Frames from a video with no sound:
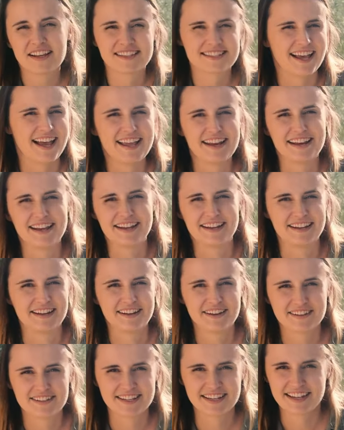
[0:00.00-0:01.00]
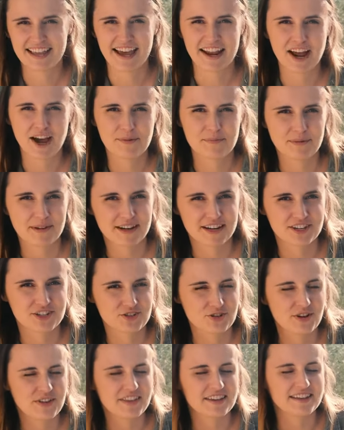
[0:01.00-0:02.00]
excited to get up and
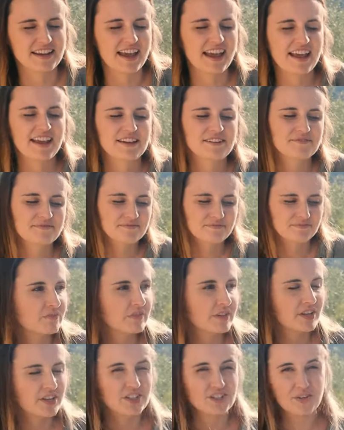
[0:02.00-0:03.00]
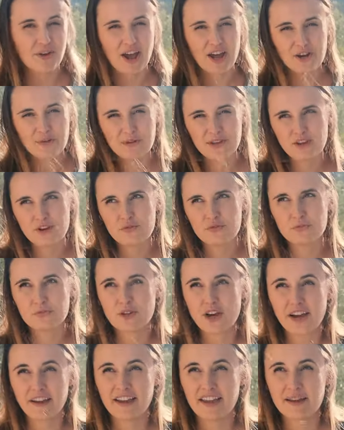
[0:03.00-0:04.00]
enjoy the day. So, how do we go from
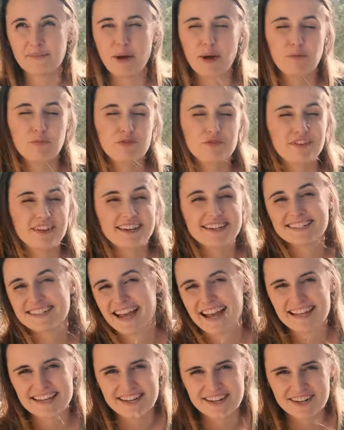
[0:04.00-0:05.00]
talking about moving in 10